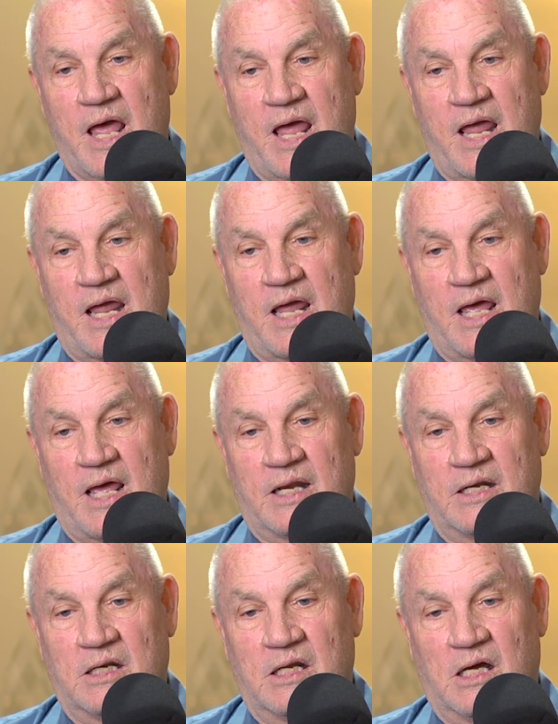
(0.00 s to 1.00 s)

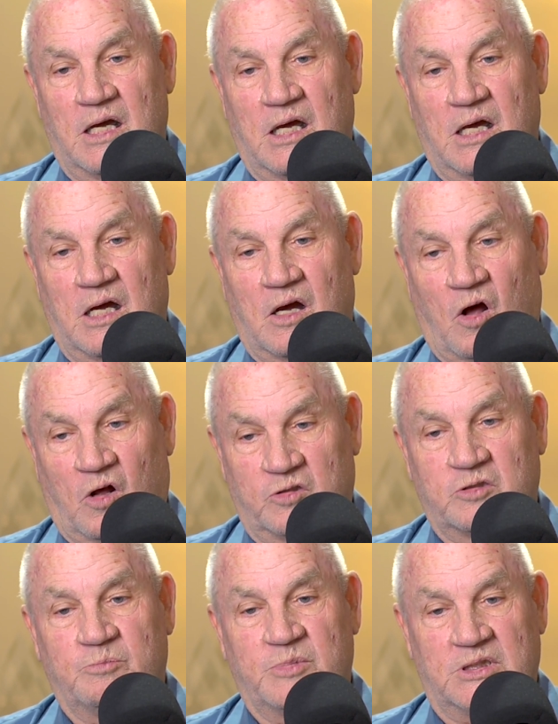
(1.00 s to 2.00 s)
And uh,
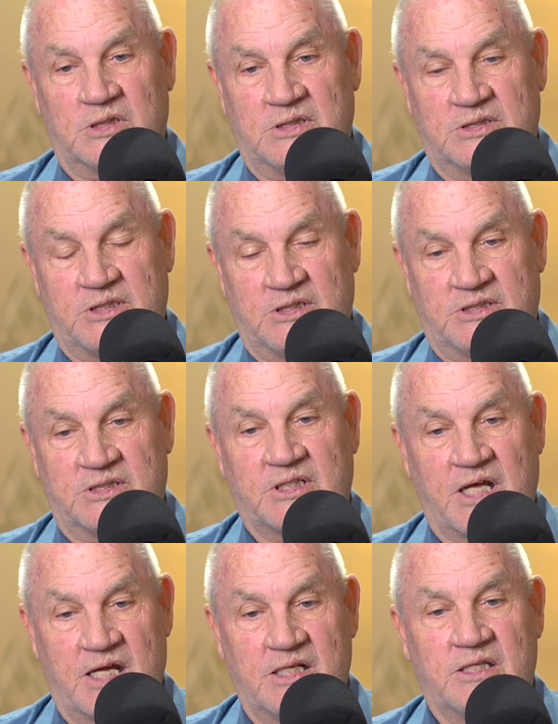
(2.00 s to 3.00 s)
ultimately, she
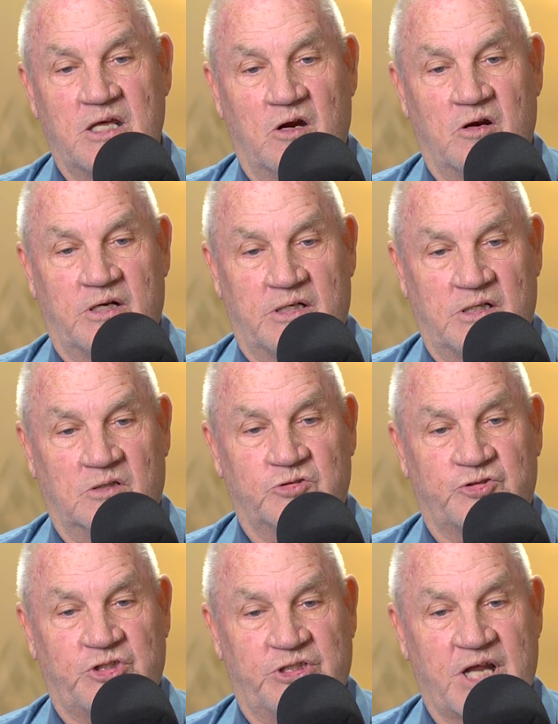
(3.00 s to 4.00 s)
stayed there until
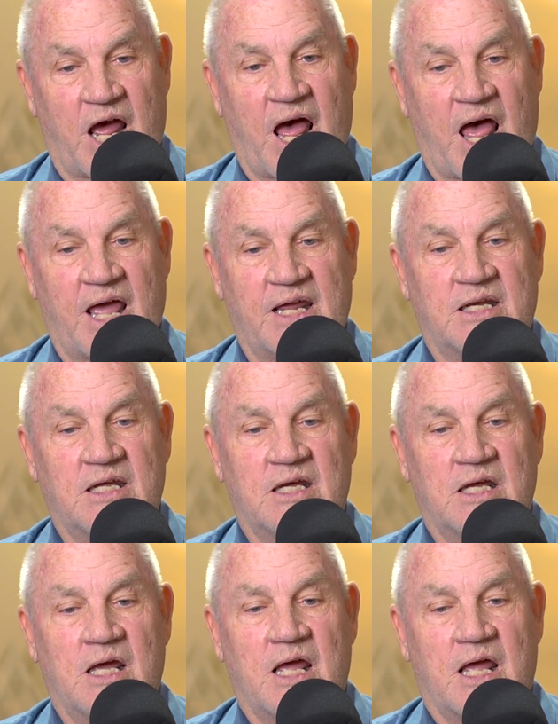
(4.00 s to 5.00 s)
she died
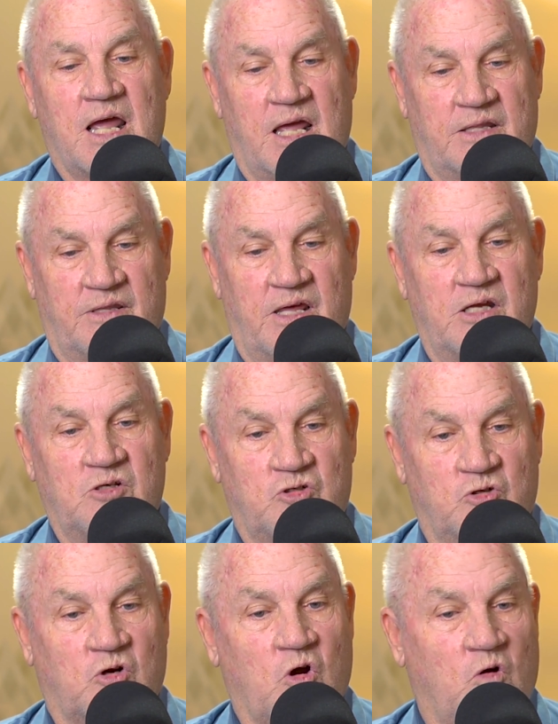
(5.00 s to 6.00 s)
and they
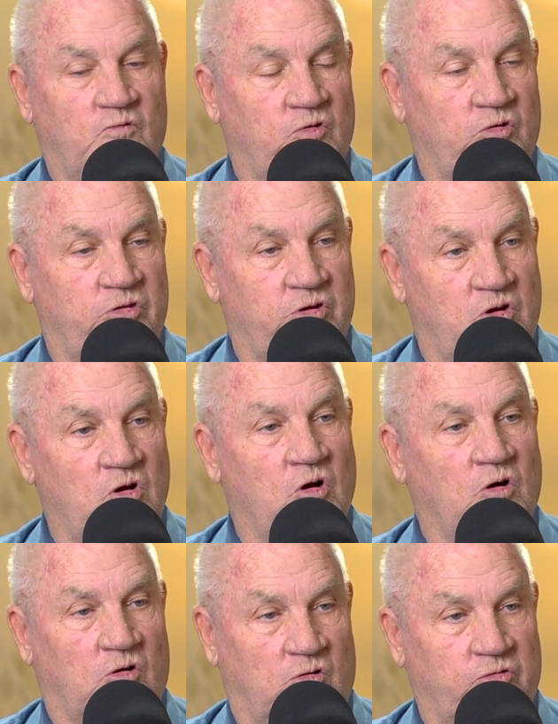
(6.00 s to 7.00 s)
took over the
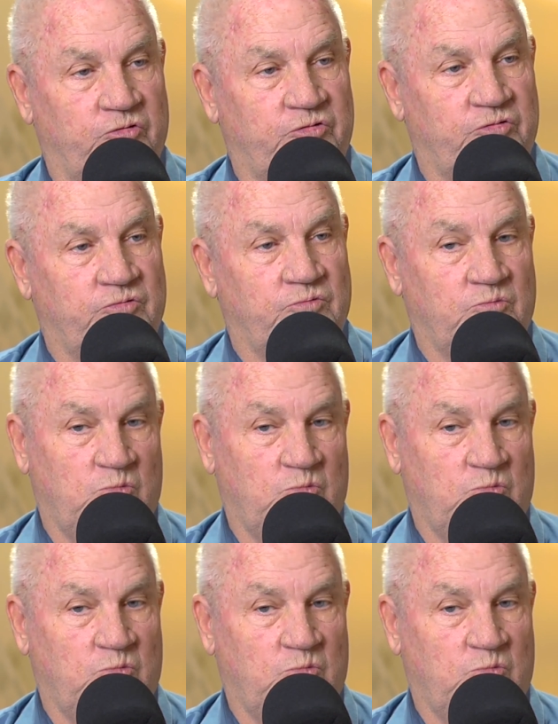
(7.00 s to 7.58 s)
girls,